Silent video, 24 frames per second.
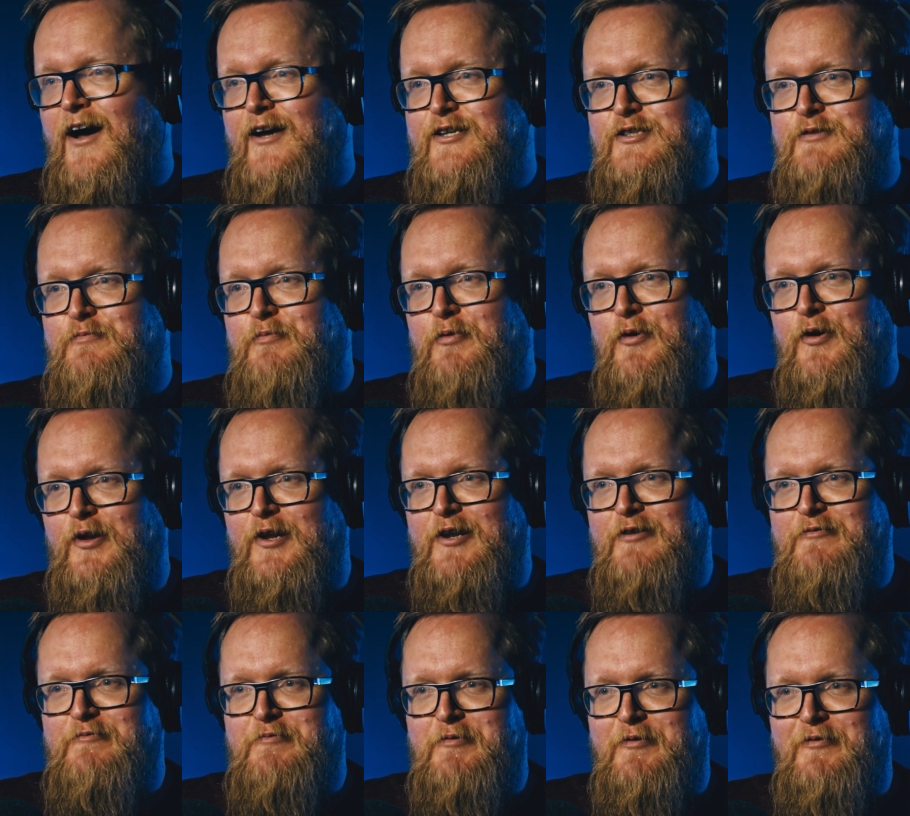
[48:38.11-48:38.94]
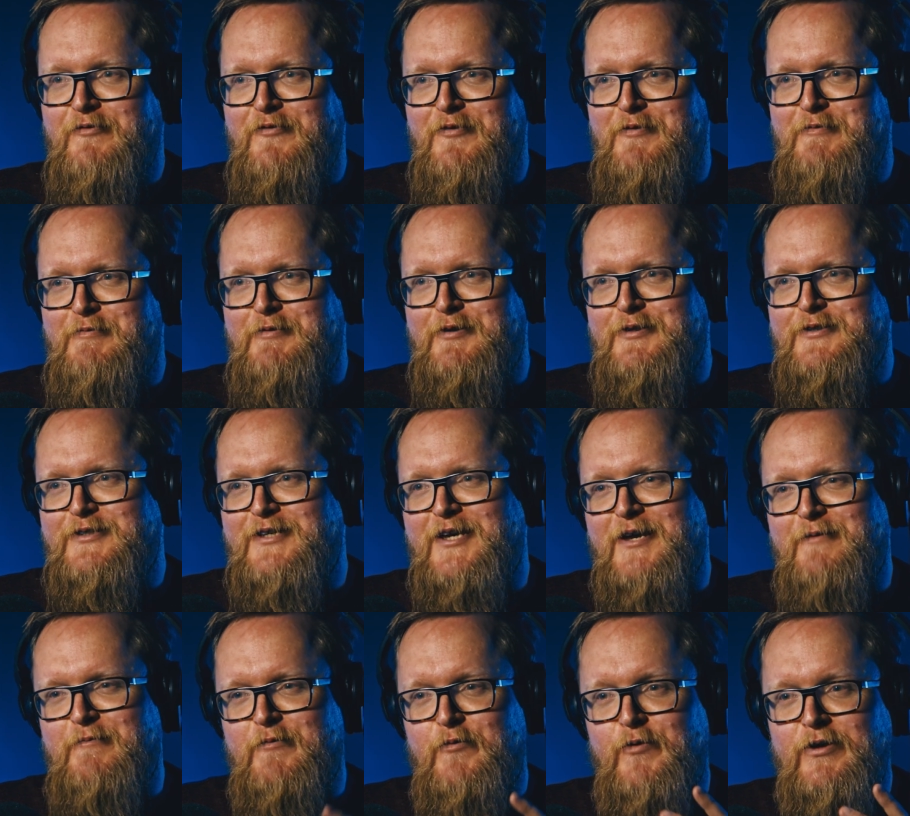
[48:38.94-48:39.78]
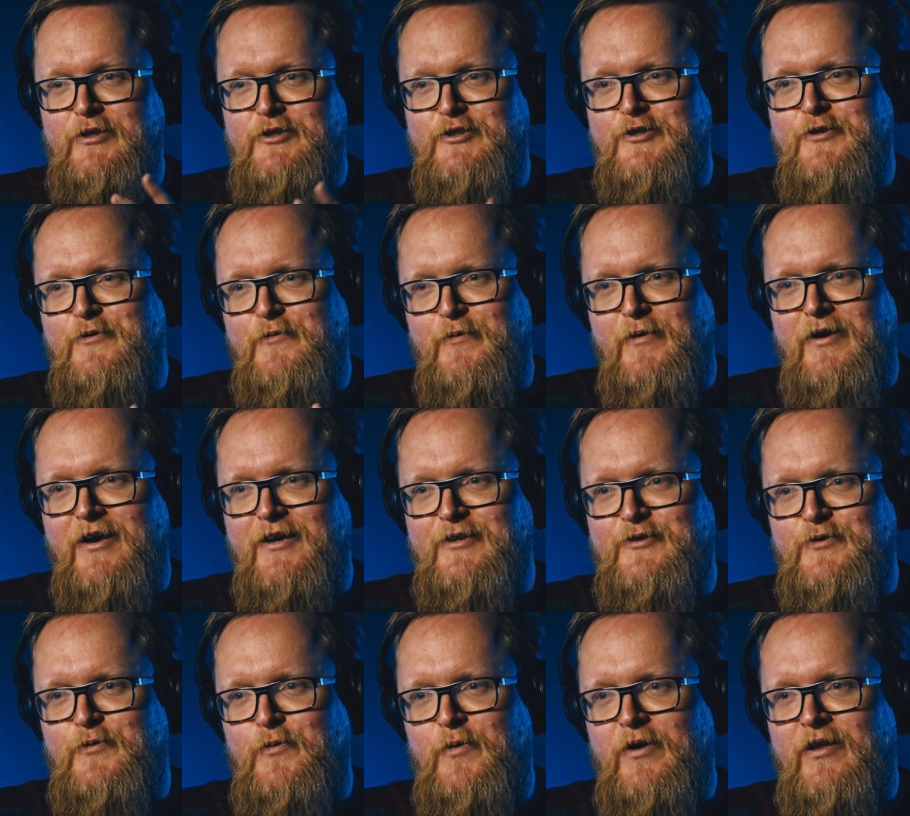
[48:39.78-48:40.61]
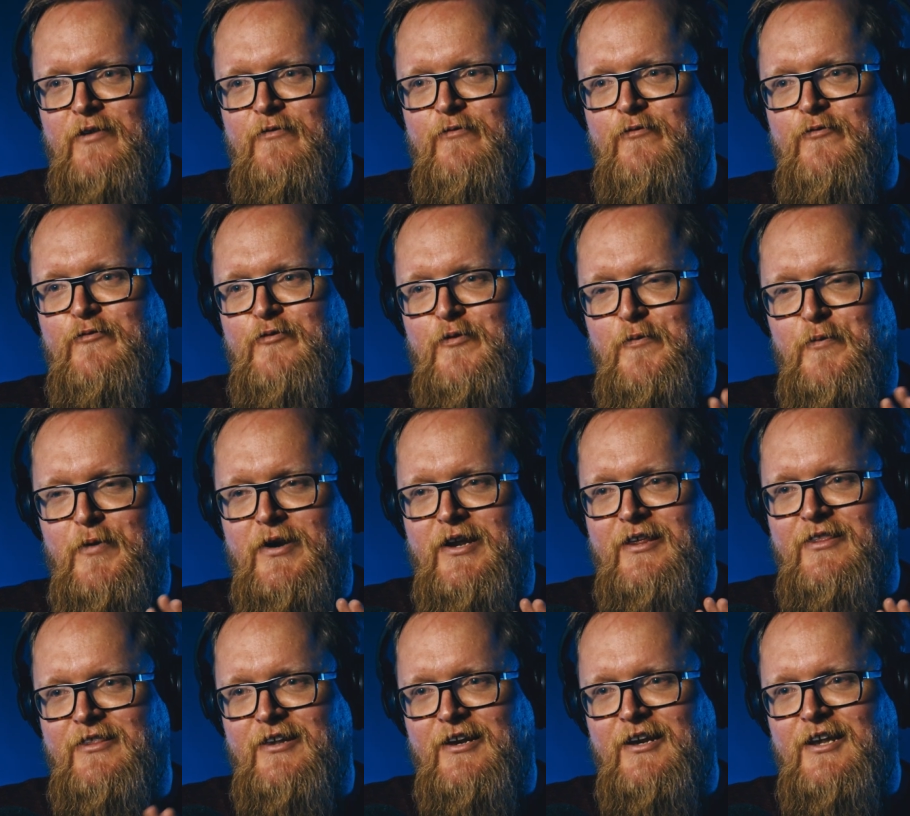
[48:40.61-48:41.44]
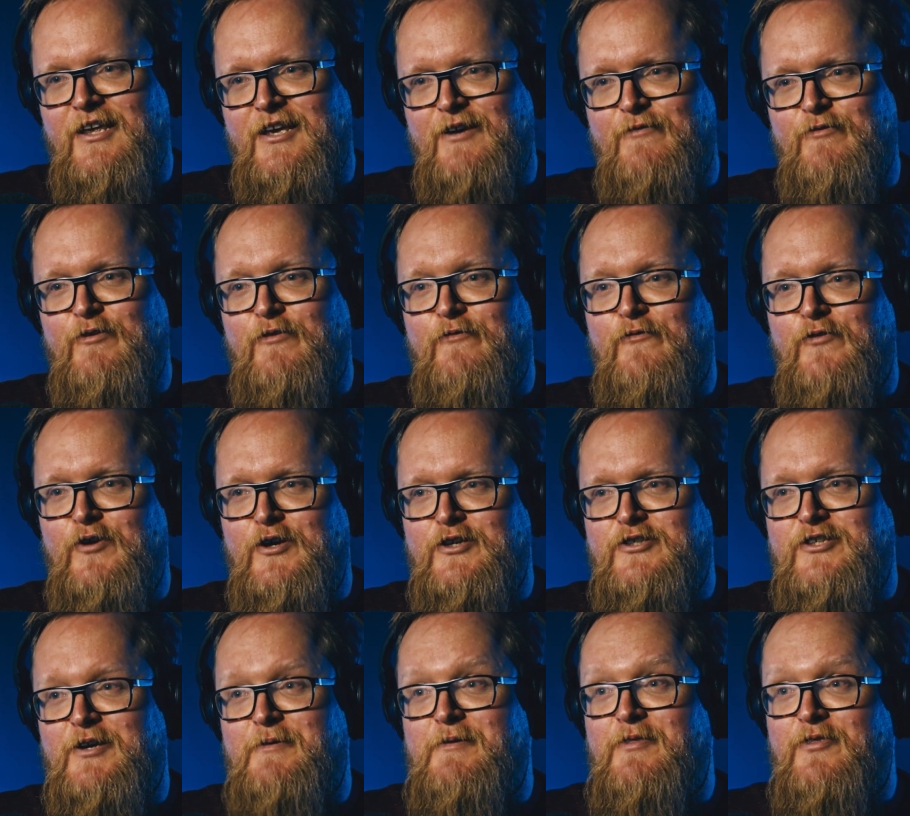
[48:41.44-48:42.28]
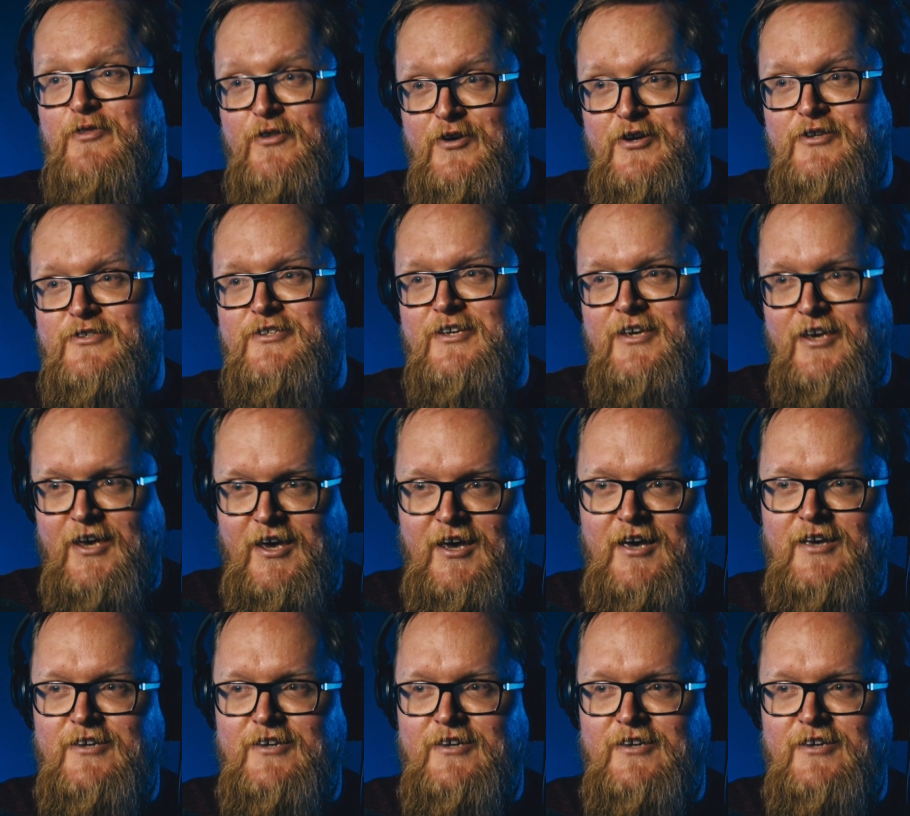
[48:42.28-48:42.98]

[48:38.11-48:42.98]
I support Liverpool football team. We're 2 ways away from winning the league for the first time in 30